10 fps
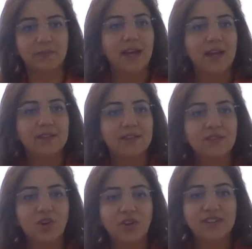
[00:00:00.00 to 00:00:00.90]
And the
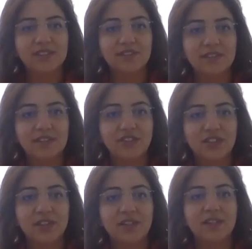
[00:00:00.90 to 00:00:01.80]
third
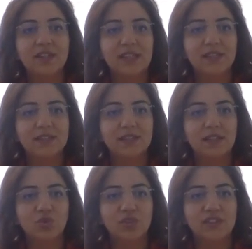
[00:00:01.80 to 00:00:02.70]
strategy is
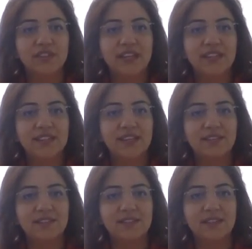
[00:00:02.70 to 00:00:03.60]
to create
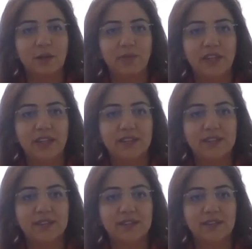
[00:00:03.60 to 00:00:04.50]
sentence
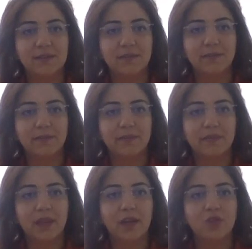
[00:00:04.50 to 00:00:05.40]
templates.
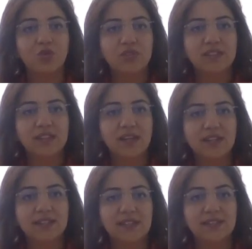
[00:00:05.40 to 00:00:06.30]
Good
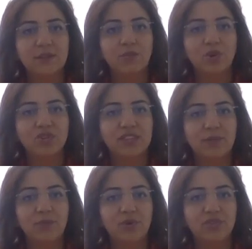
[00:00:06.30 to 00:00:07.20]
science is the most
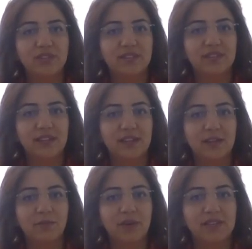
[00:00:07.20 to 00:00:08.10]
important thing,
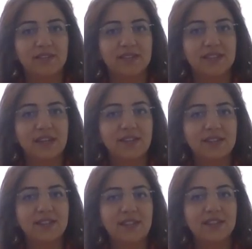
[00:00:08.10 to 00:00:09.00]
but the
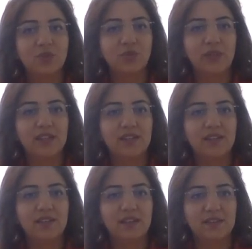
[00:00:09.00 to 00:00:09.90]
science needs to be
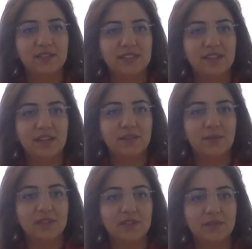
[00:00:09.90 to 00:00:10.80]
clearly
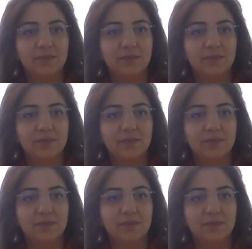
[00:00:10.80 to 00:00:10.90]
understandable.